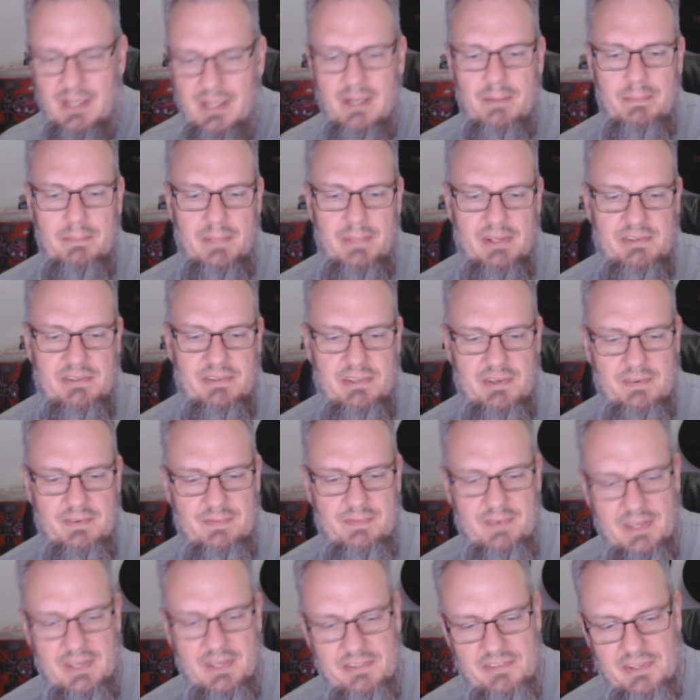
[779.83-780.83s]
Mix It,
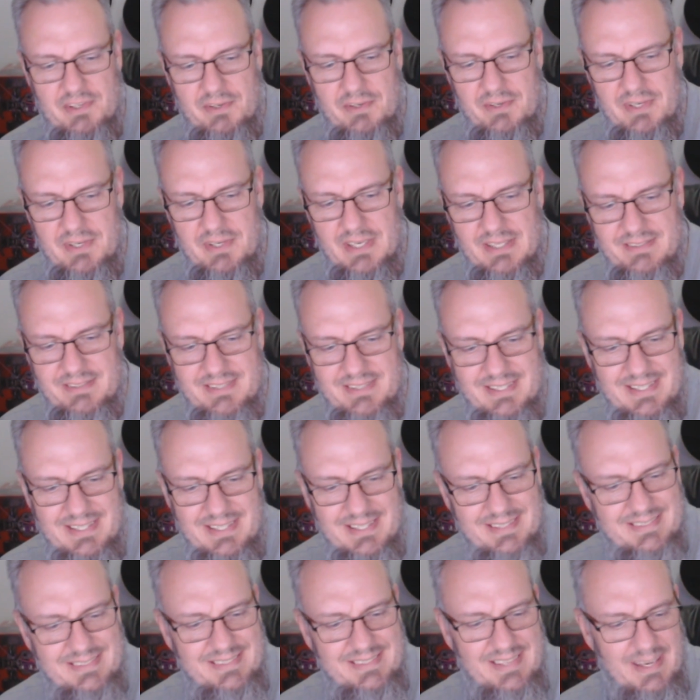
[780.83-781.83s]
Fix It, or Nix It
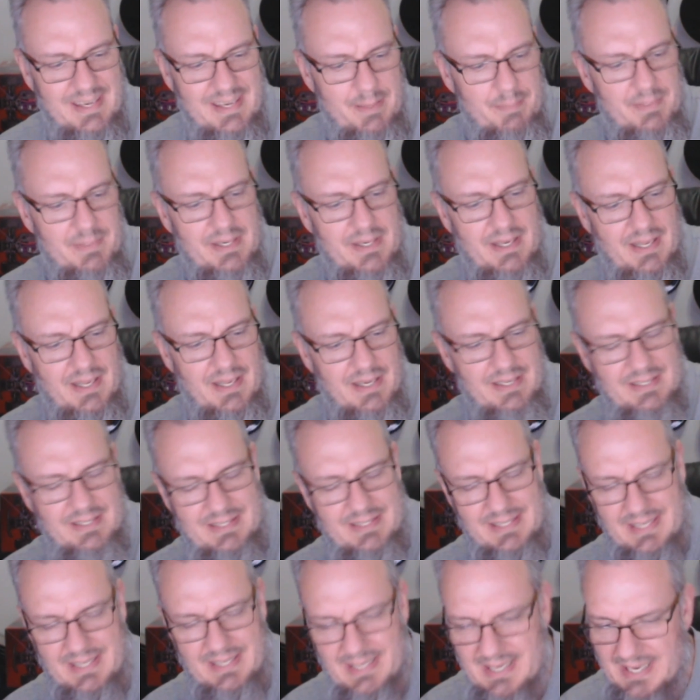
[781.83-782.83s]
except
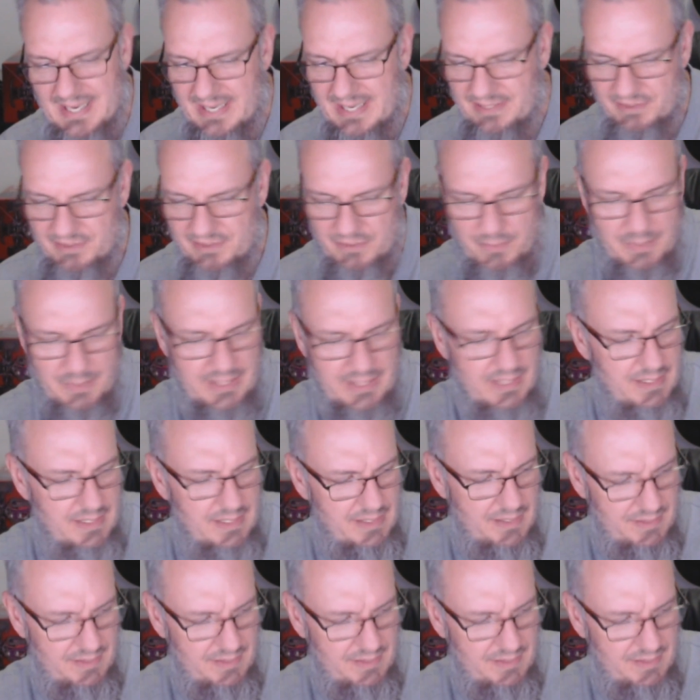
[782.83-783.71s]
last week,